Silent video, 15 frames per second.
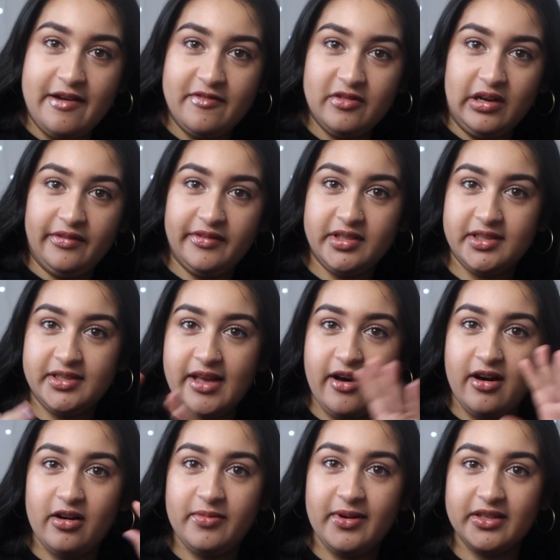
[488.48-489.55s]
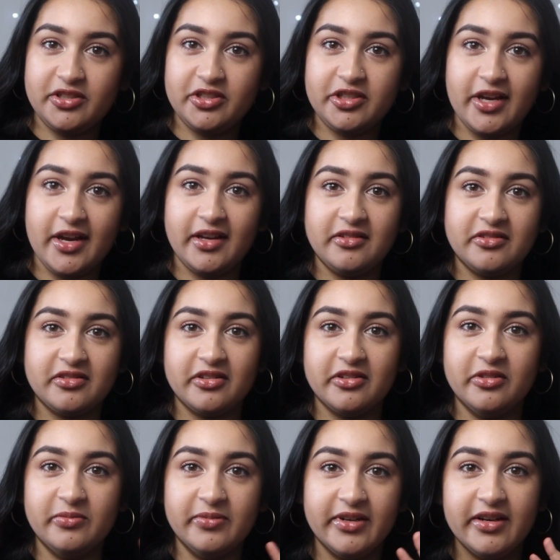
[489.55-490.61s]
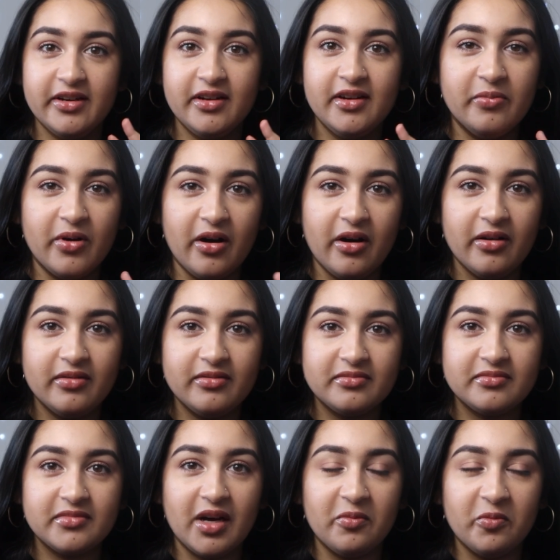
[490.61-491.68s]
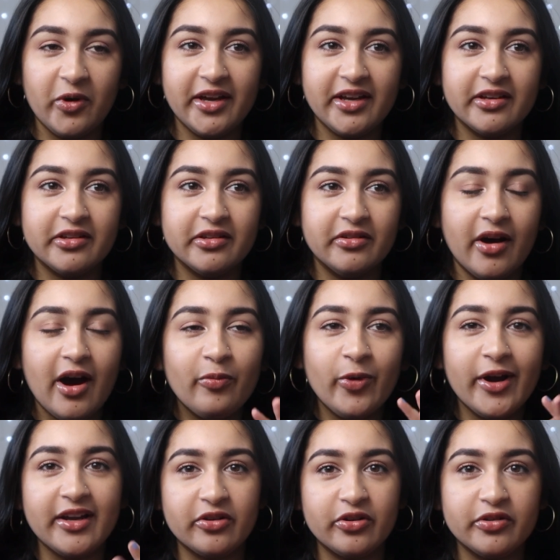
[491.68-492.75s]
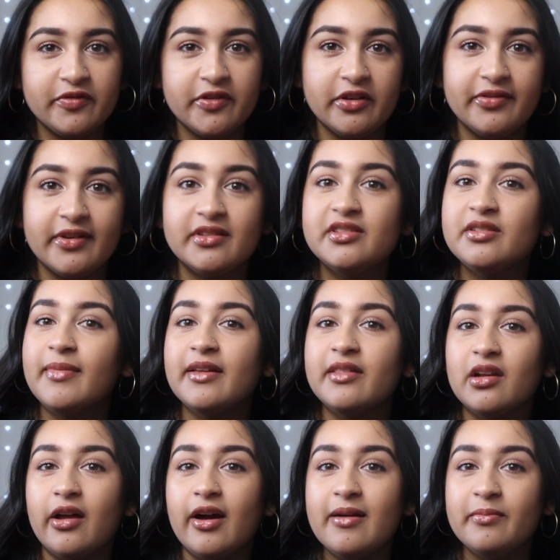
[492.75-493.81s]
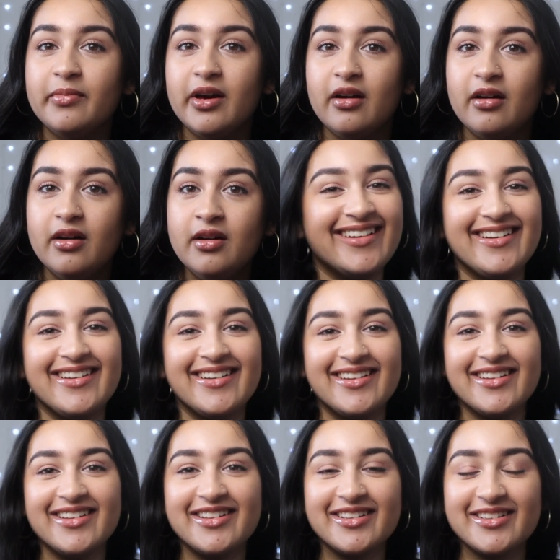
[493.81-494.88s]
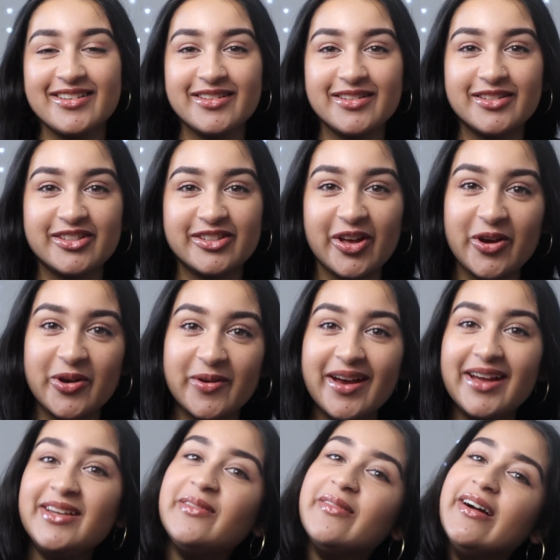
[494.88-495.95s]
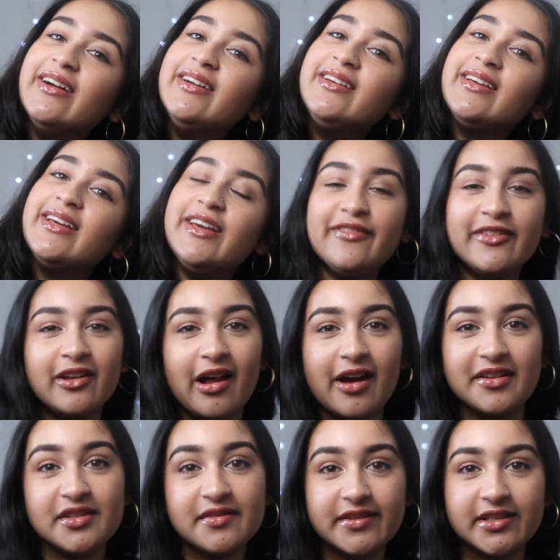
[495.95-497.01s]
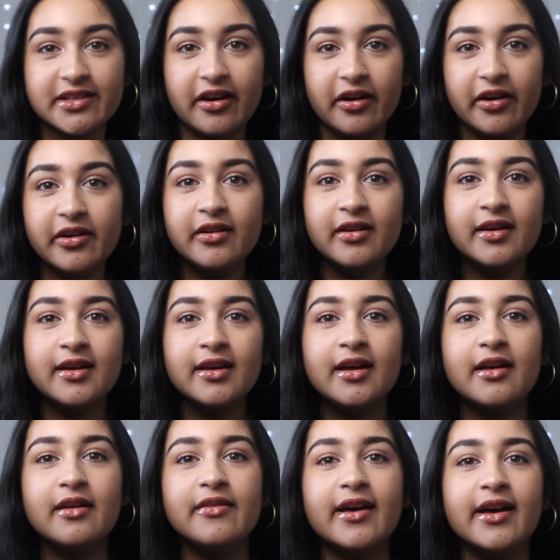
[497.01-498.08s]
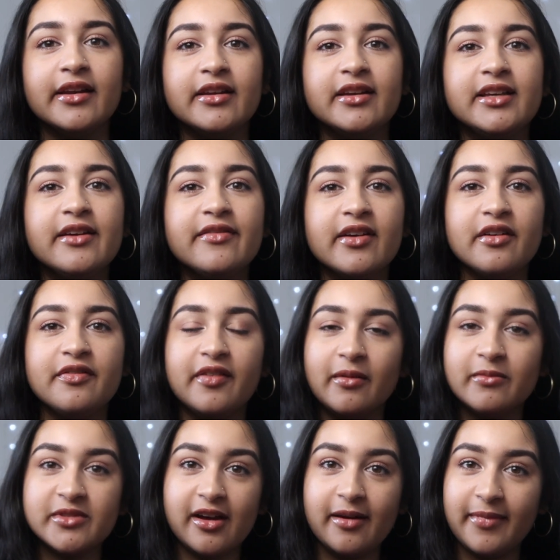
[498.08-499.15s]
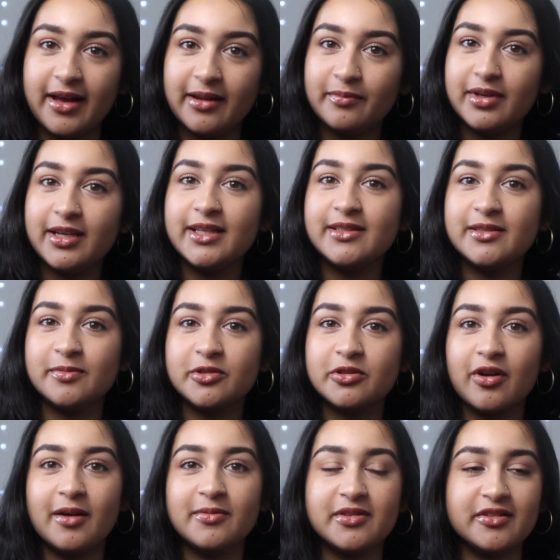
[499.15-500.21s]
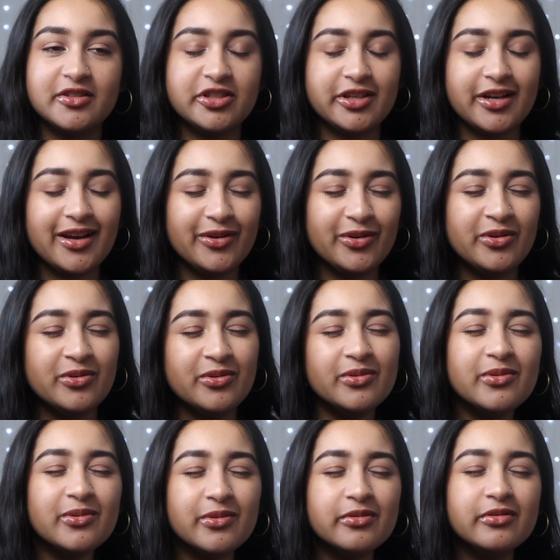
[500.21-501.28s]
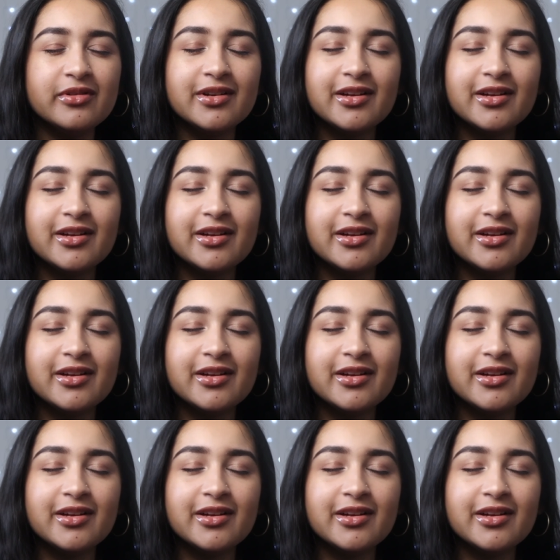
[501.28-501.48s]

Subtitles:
I feel like the setup has changed a little bit, but I'm waiting on a few things to make the lighting better. So anyway, if you like this video, then give it a thumbs up and please subscribe to the channel,